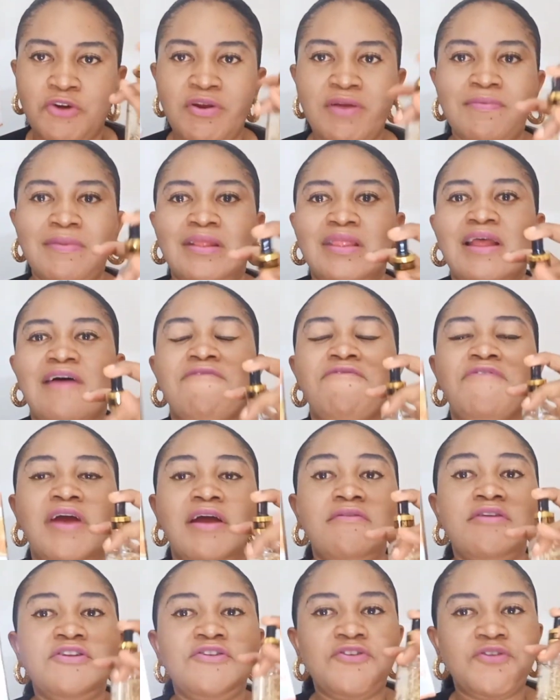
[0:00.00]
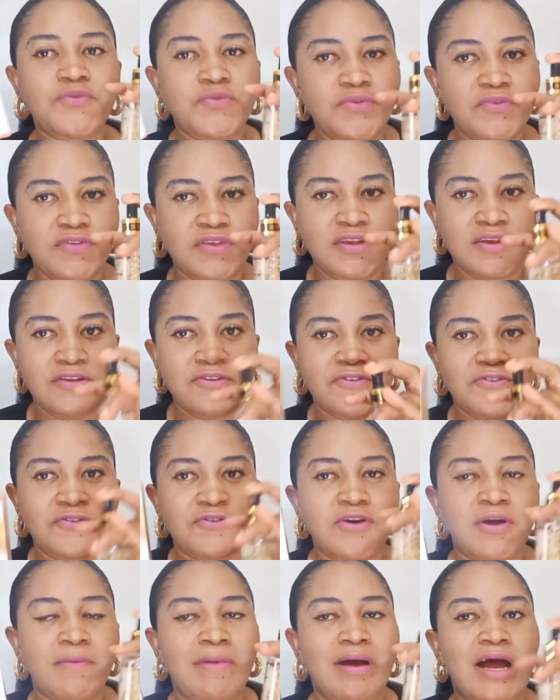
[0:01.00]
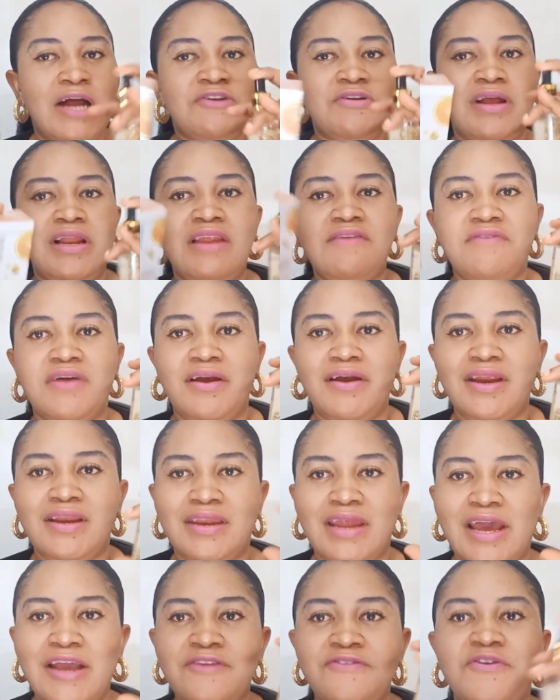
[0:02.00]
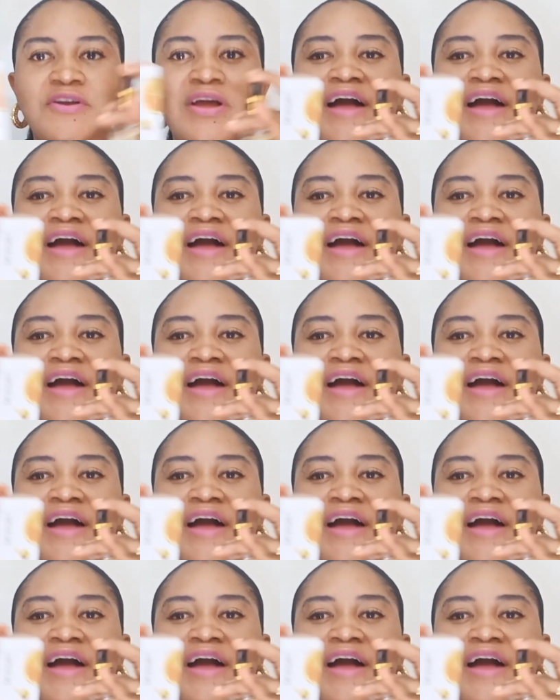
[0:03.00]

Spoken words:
creams that are very choosy. Serum are actually very nice.